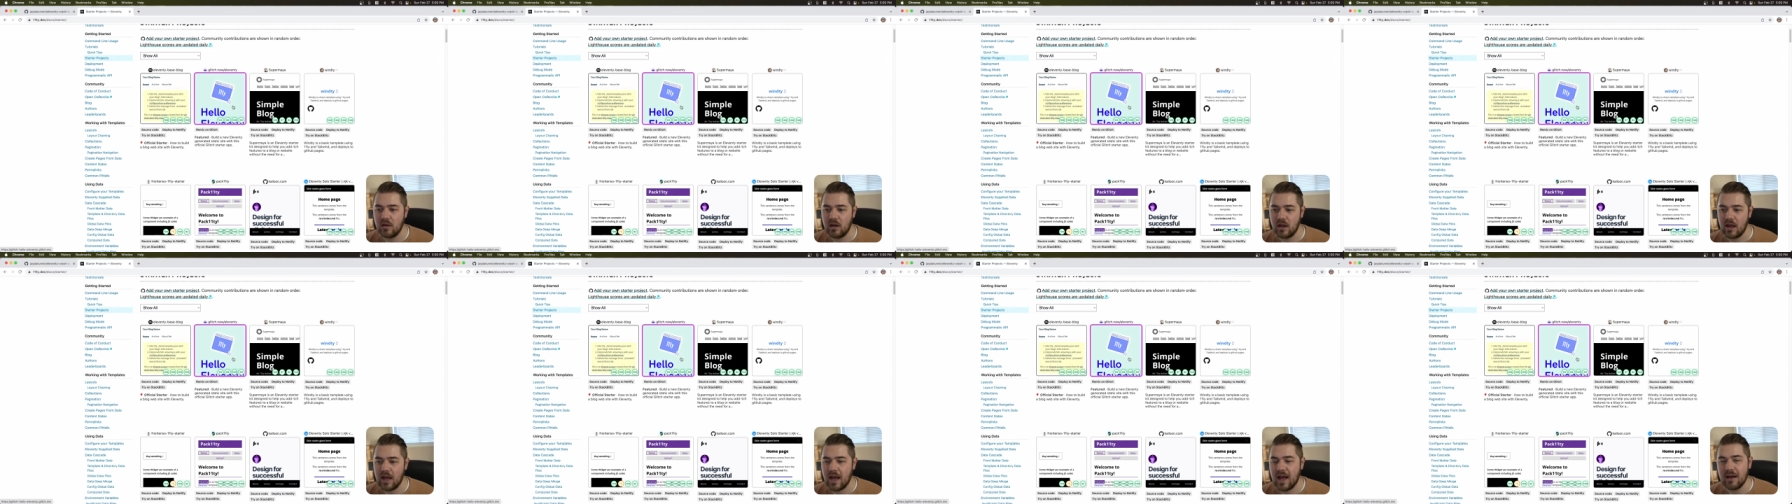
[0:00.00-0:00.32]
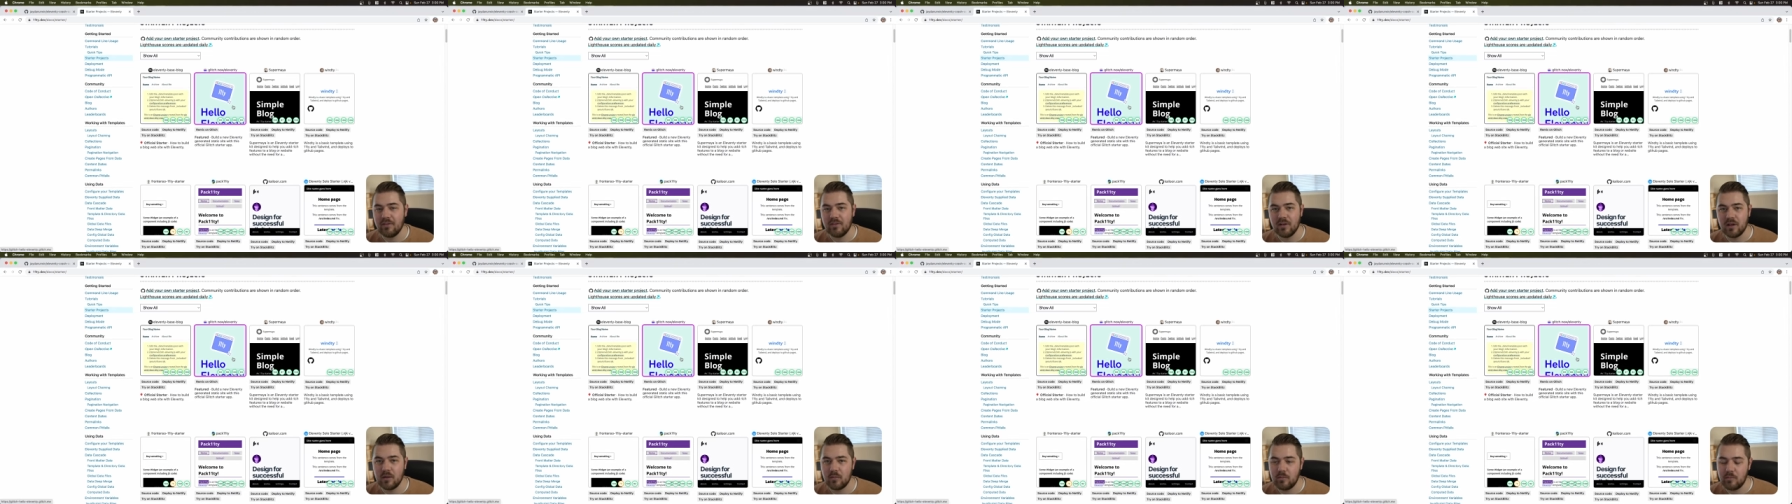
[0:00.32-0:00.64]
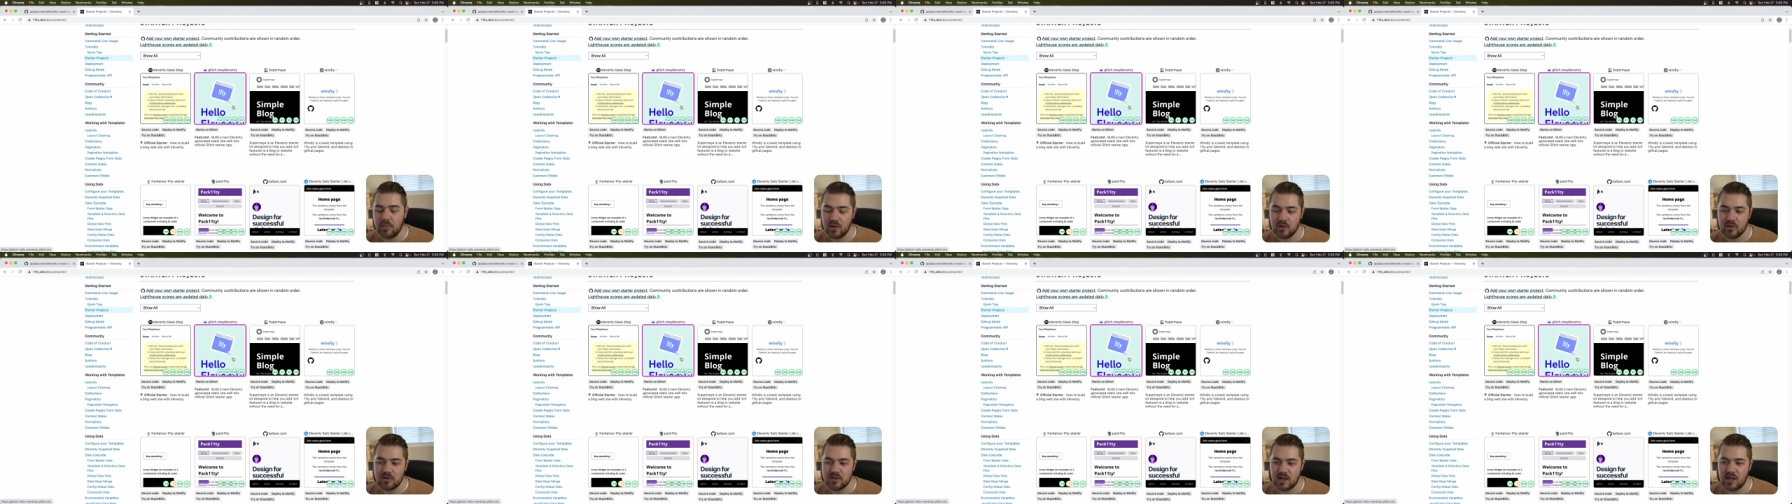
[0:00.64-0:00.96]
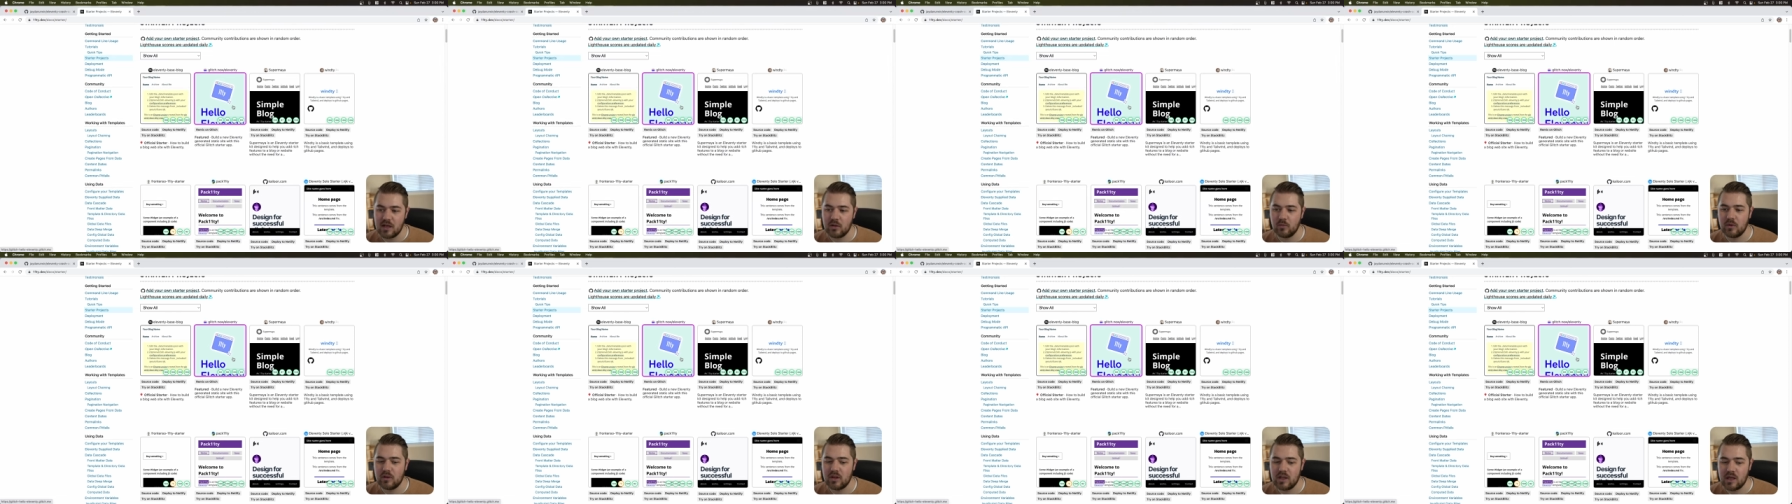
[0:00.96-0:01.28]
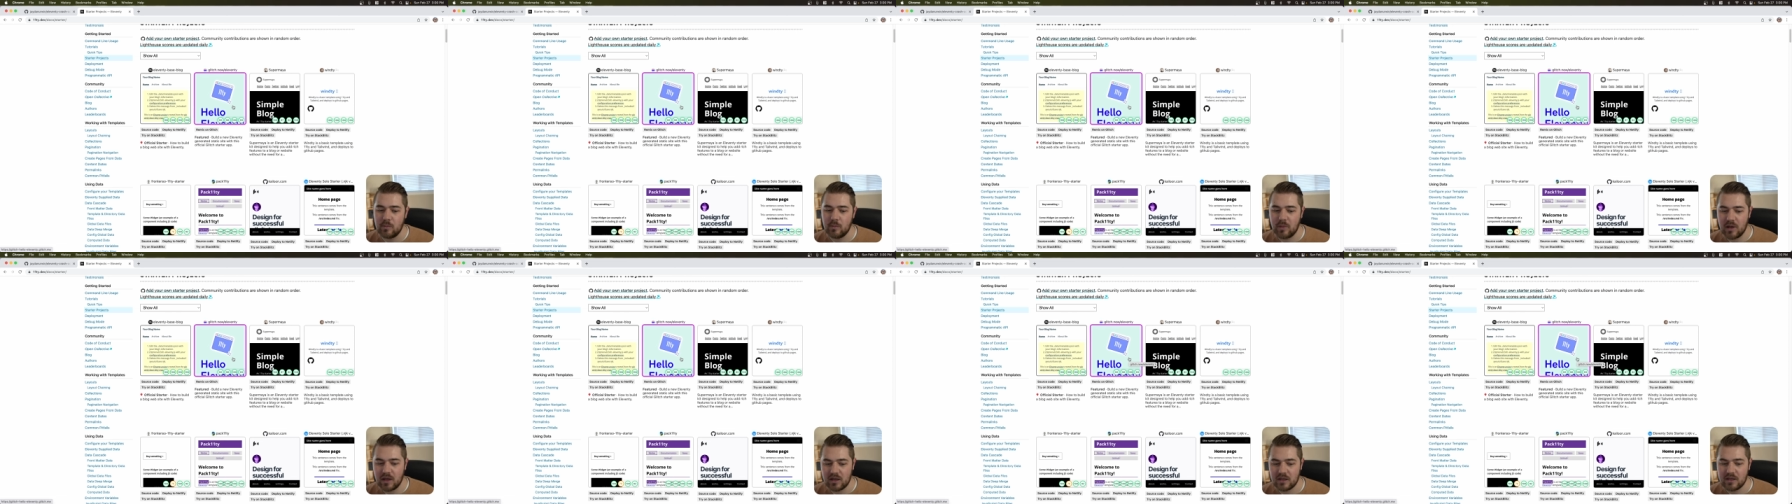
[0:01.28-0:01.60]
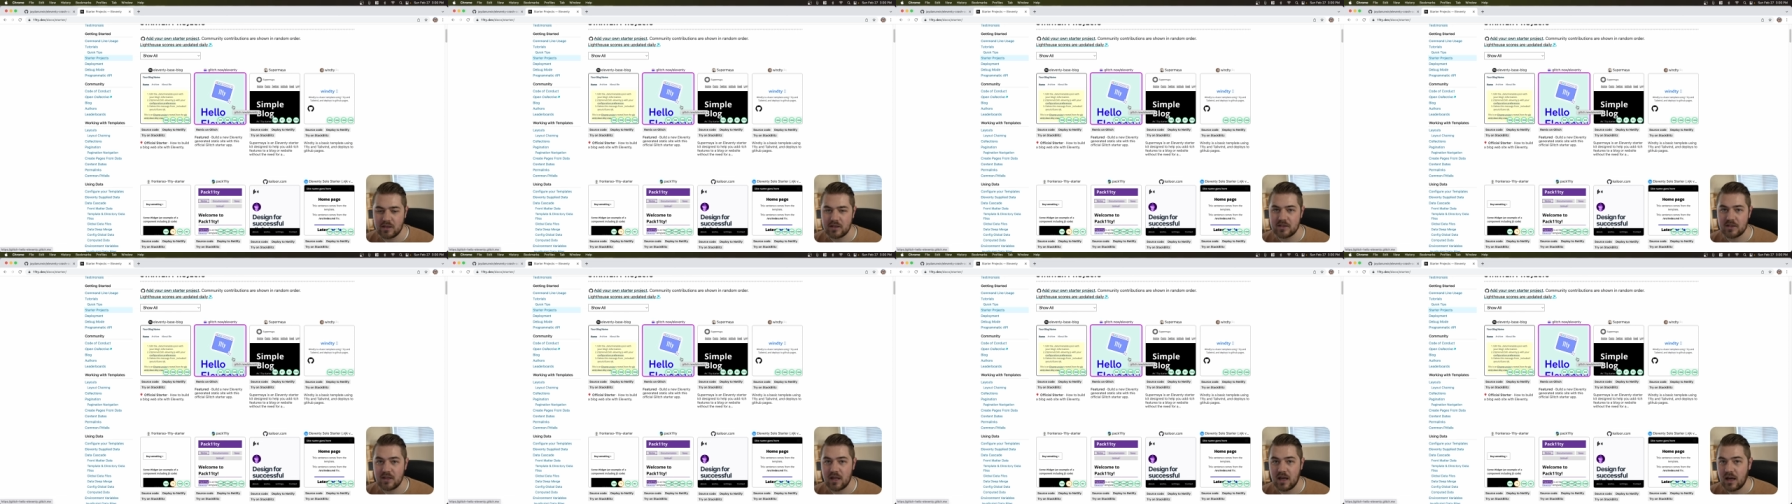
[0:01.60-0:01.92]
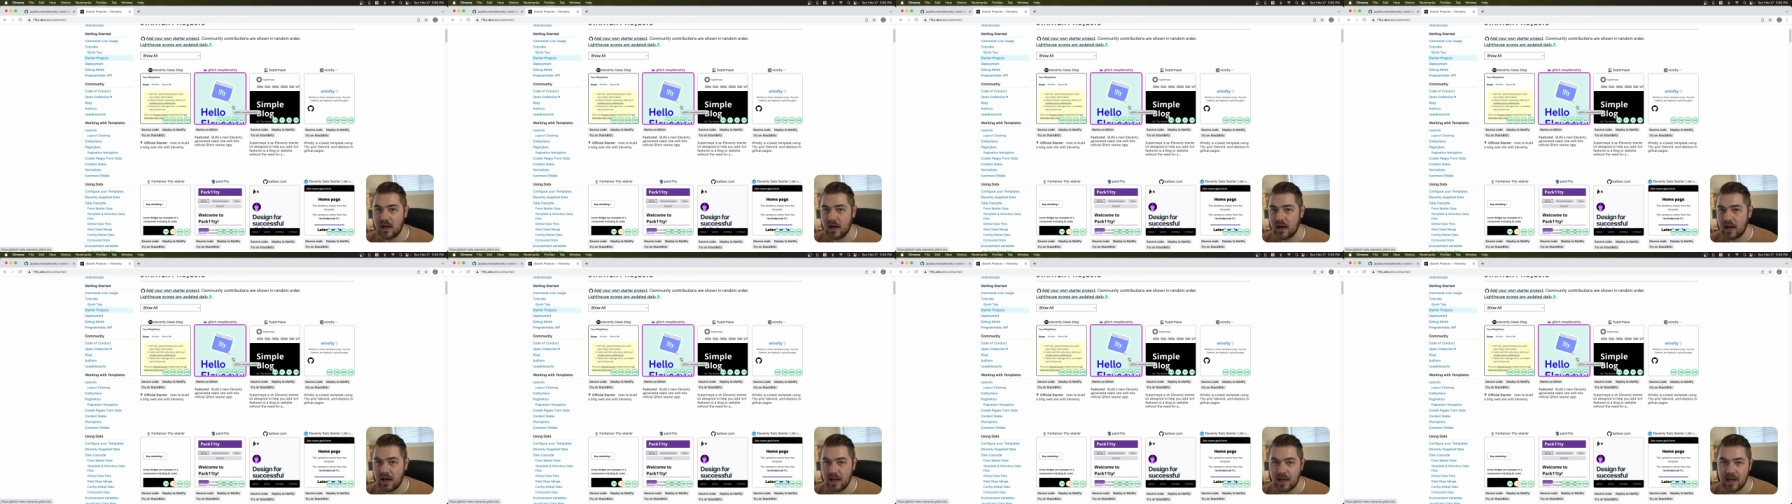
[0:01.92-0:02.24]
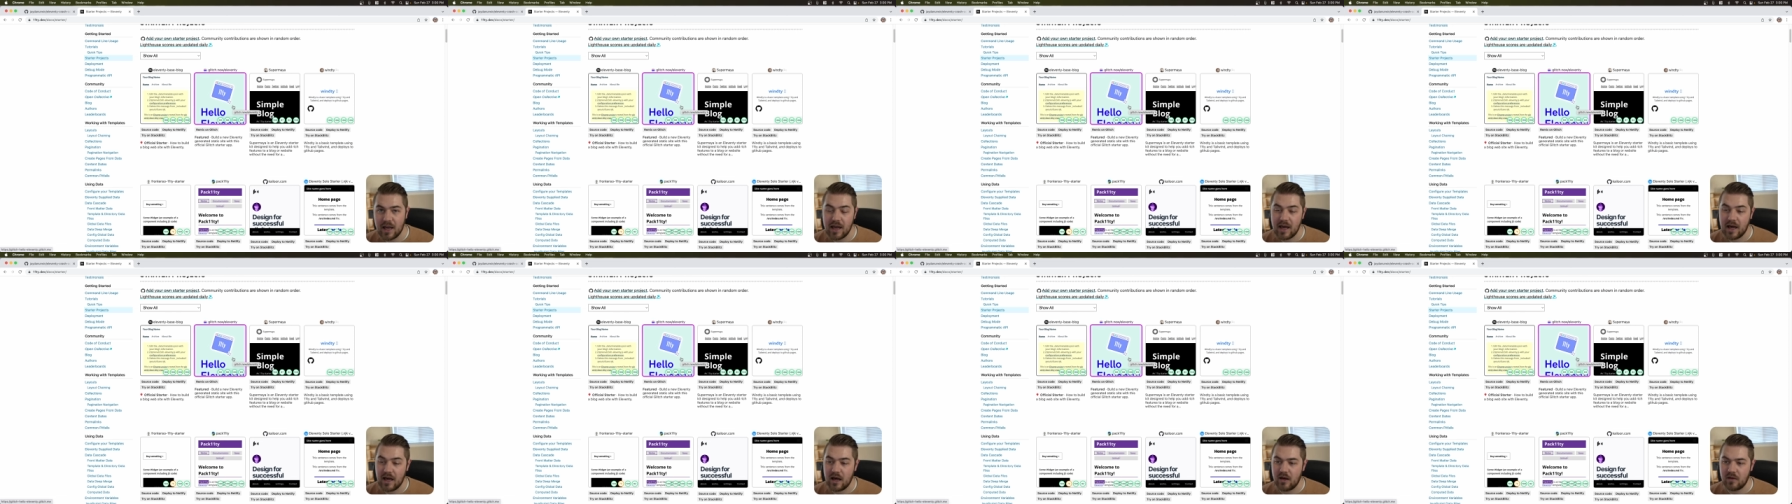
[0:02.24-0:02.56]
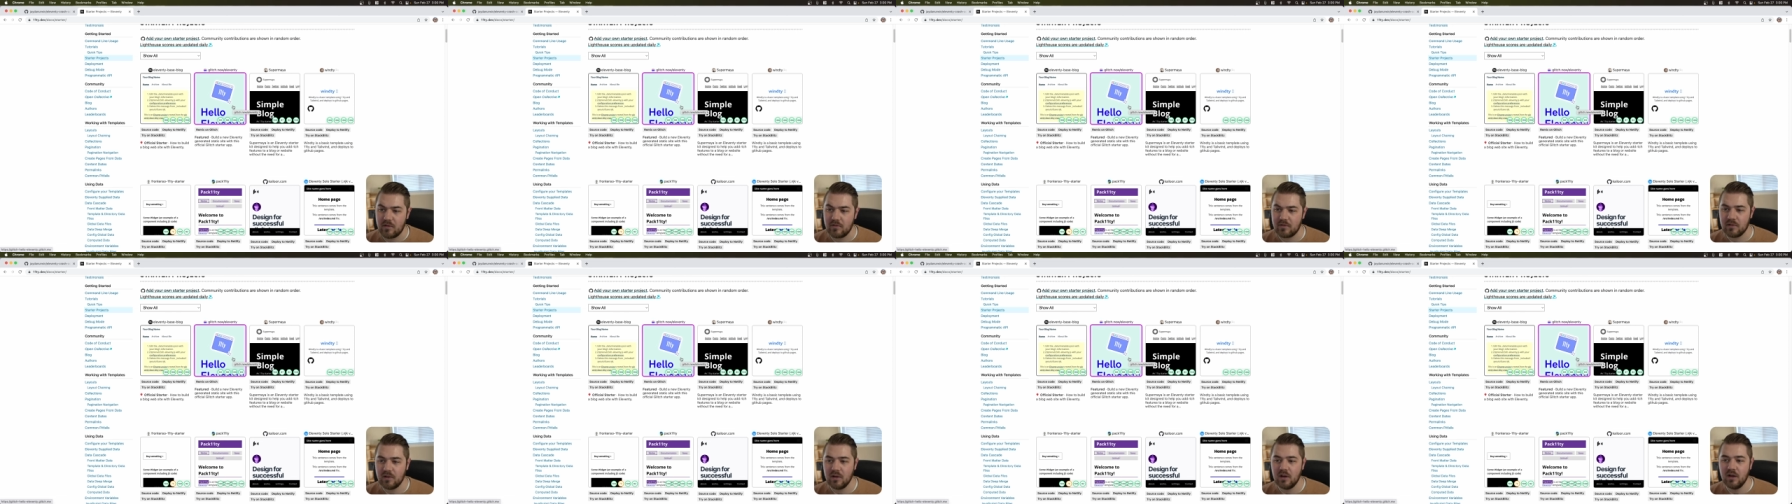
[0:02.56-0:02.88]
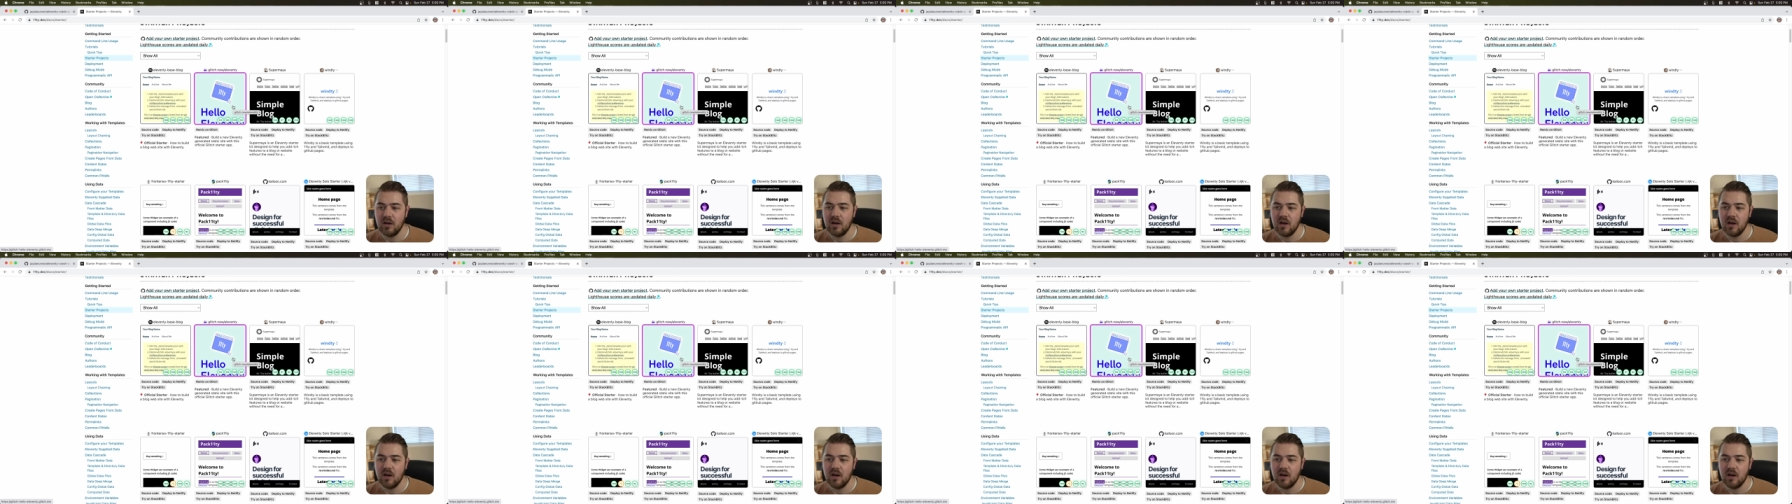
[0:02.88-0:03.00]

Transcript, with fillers: have it built in with the opinions that I have